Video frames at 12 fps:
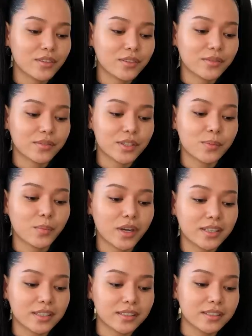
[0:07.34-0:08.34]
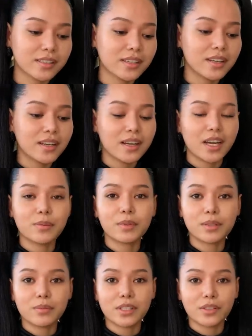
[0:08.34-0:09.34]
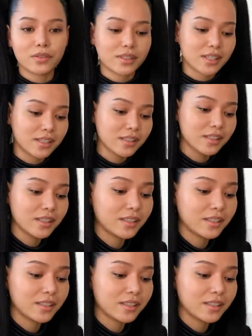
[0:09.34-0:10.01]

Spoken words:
The first product I'm going to be using